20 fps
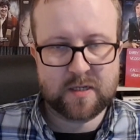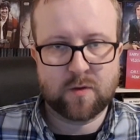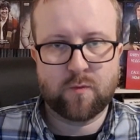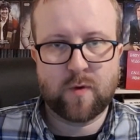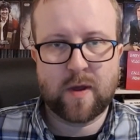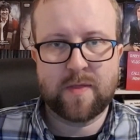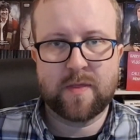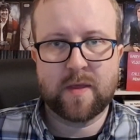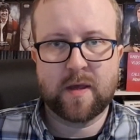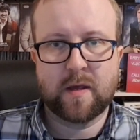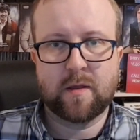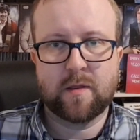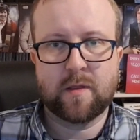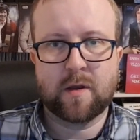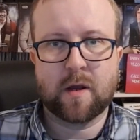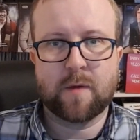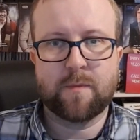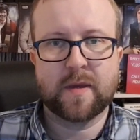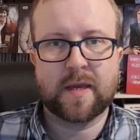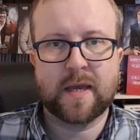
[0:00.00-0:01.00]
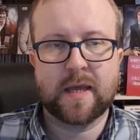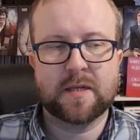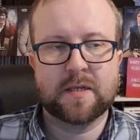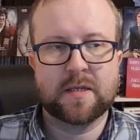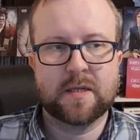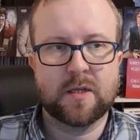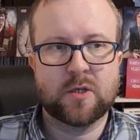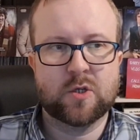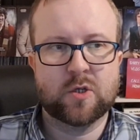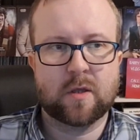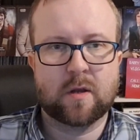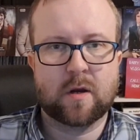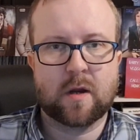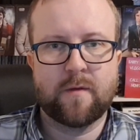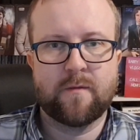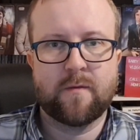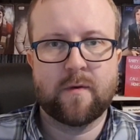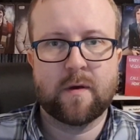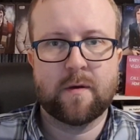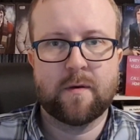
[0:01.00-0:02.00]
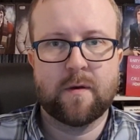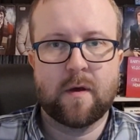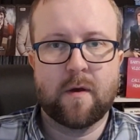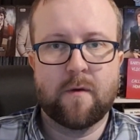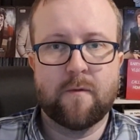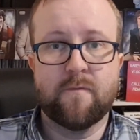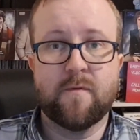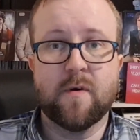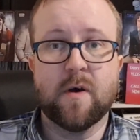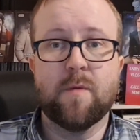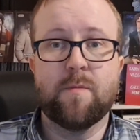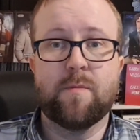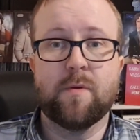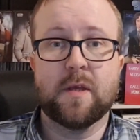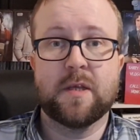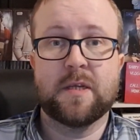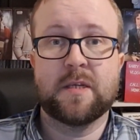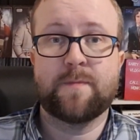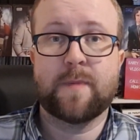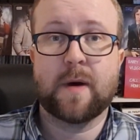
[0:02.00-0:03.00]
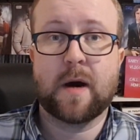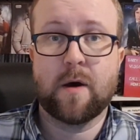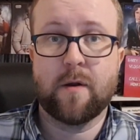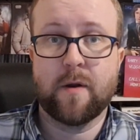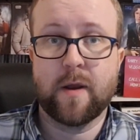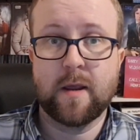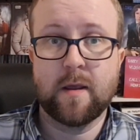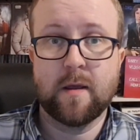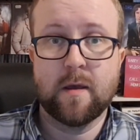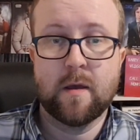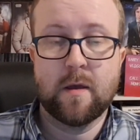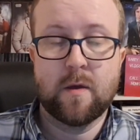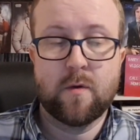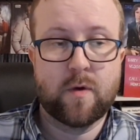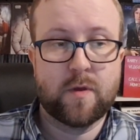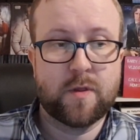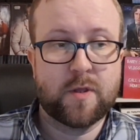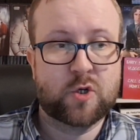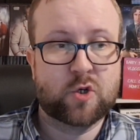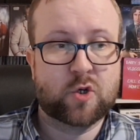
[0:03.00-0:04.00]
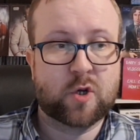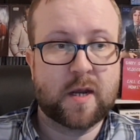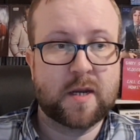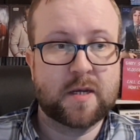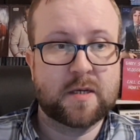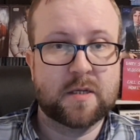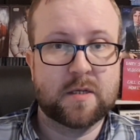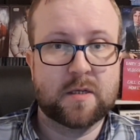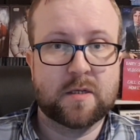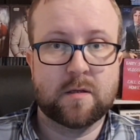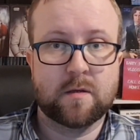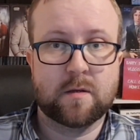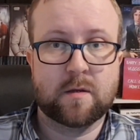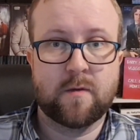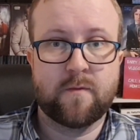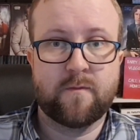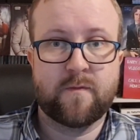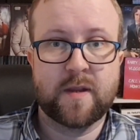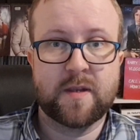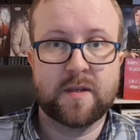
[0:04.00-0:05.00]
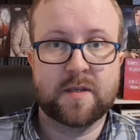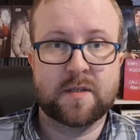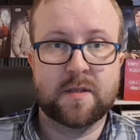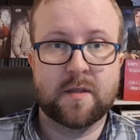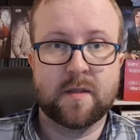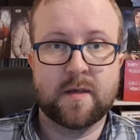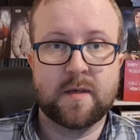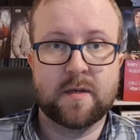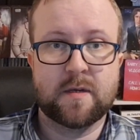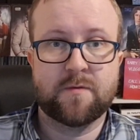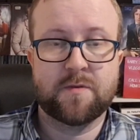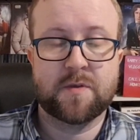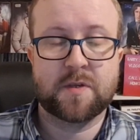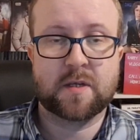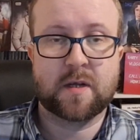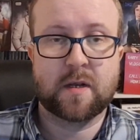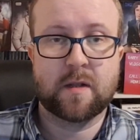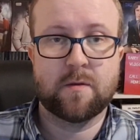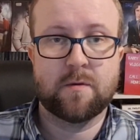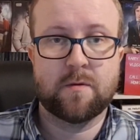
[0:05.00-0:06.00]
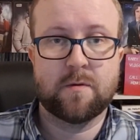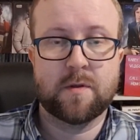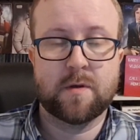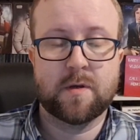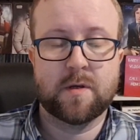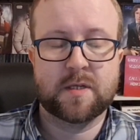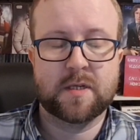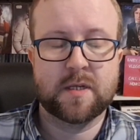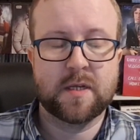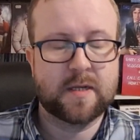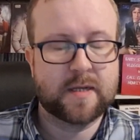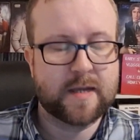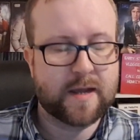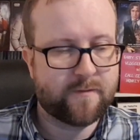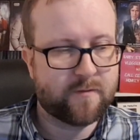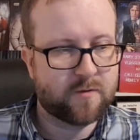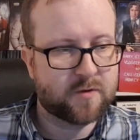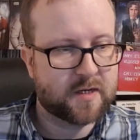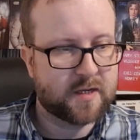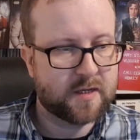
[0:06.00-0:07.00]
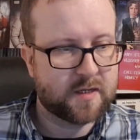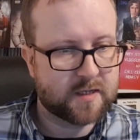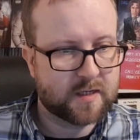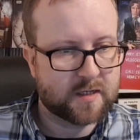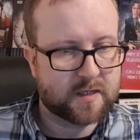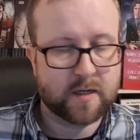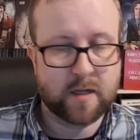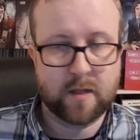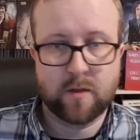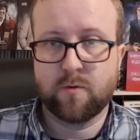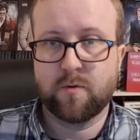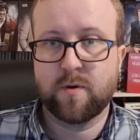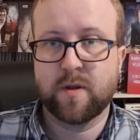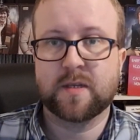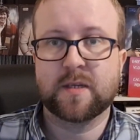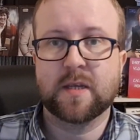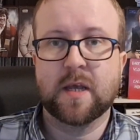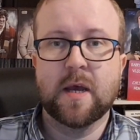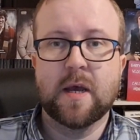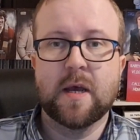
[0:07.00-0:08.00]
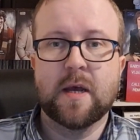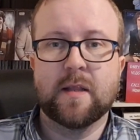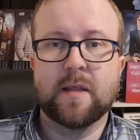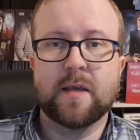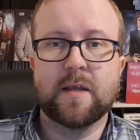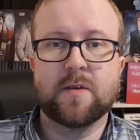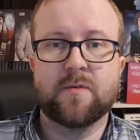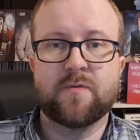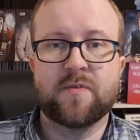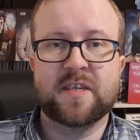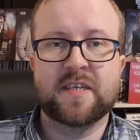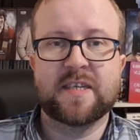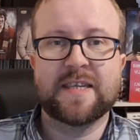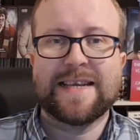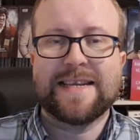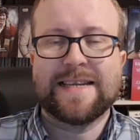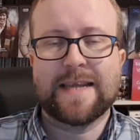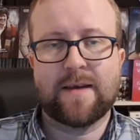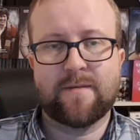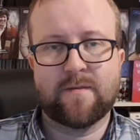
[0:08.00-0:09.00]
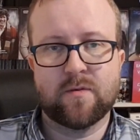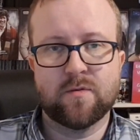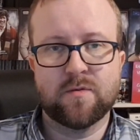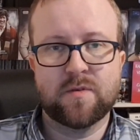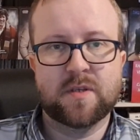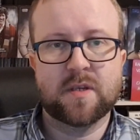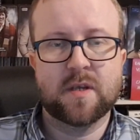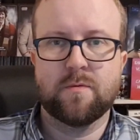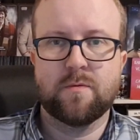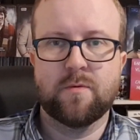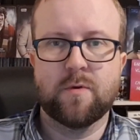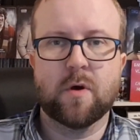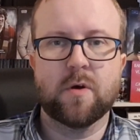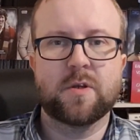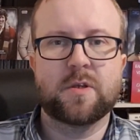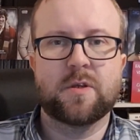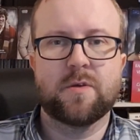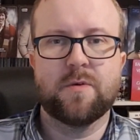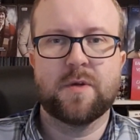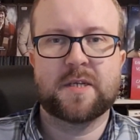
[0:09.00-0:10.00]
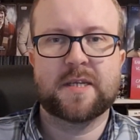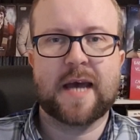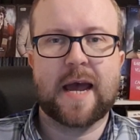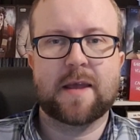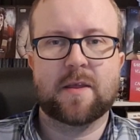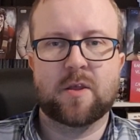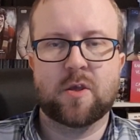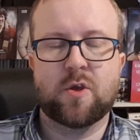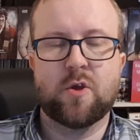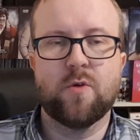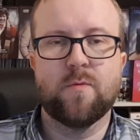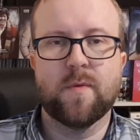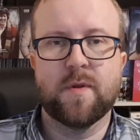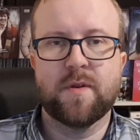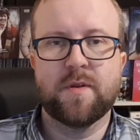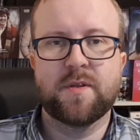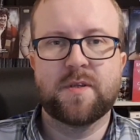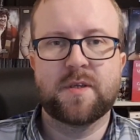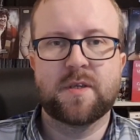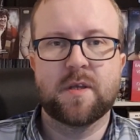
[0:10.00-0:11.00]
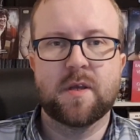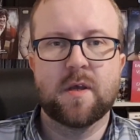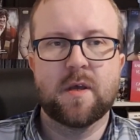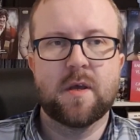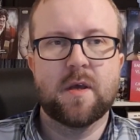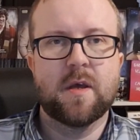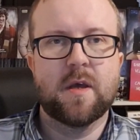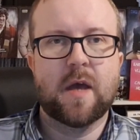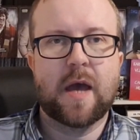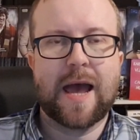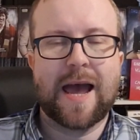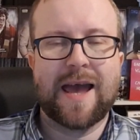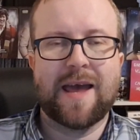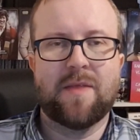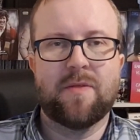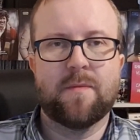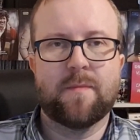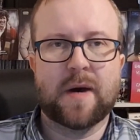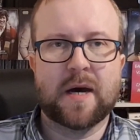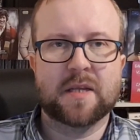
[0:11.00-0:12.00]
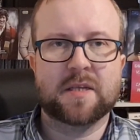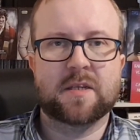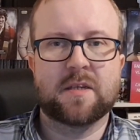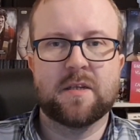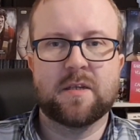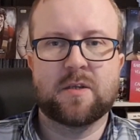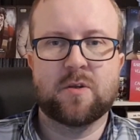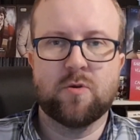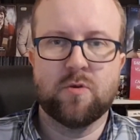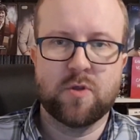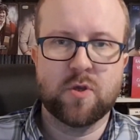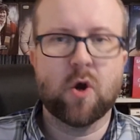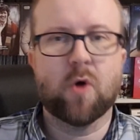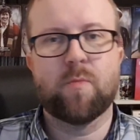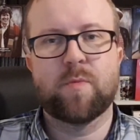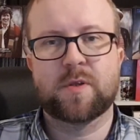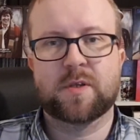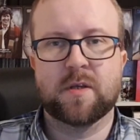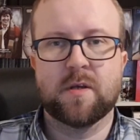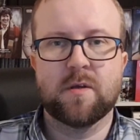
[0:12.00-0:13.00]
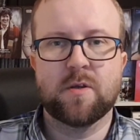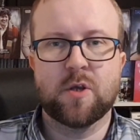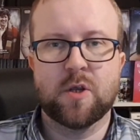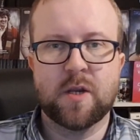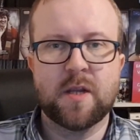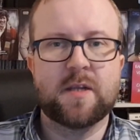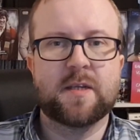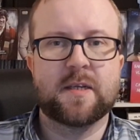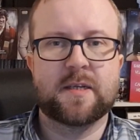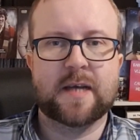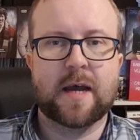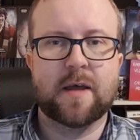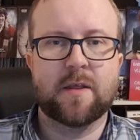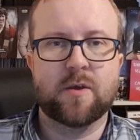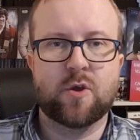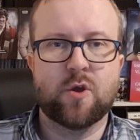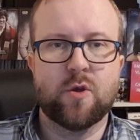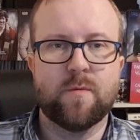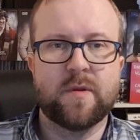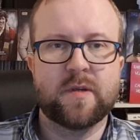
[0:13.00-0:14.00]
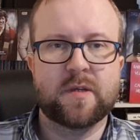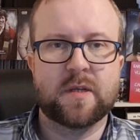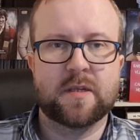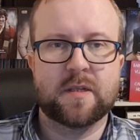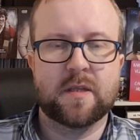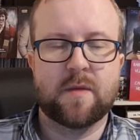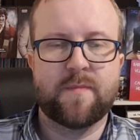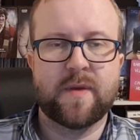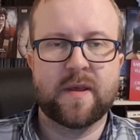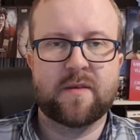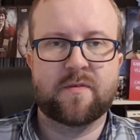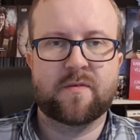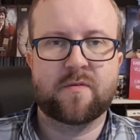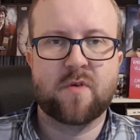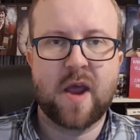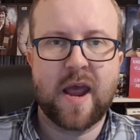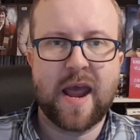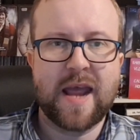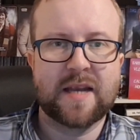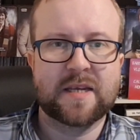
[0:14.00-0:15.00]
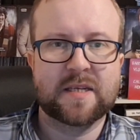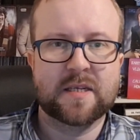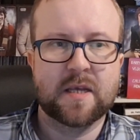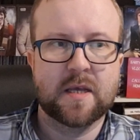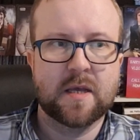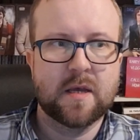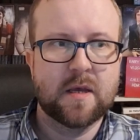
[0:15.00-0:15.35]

are when they're, they're up against each other, either verbally sparring, when they're trying to convince the leader of the, the Sea Devils, no, they say Silurians, leader of the Sea Devils not to attack the humans, and the Master's doing the opposite. You need to attack the humans because they're a big threat